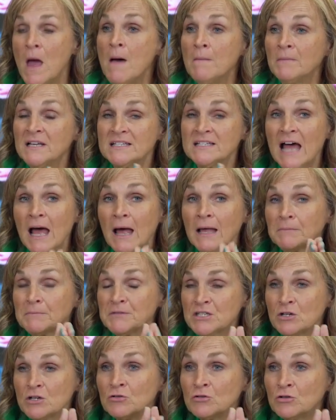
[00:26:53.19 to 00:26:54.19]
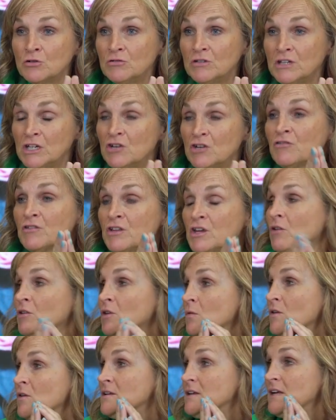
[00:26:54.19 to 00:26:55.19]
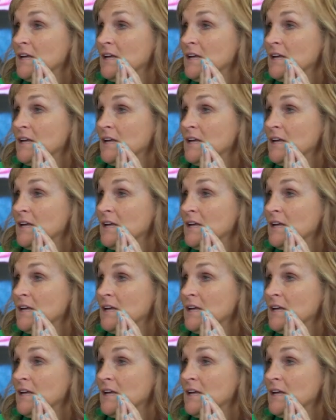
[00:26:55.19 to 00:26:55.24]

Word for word: because absolutely you're the only one.